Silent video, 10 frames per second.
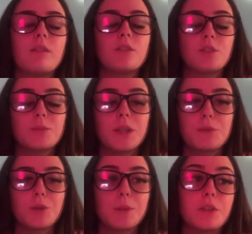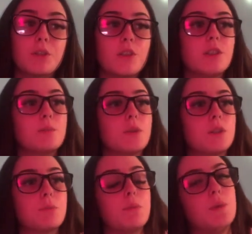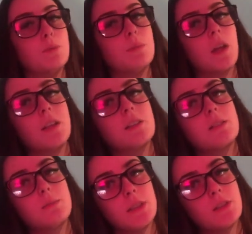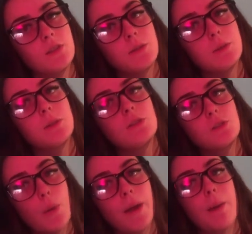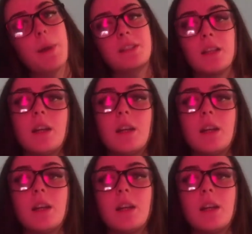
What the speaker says: sometimes not by choice because my mom likes me to do it so I get better,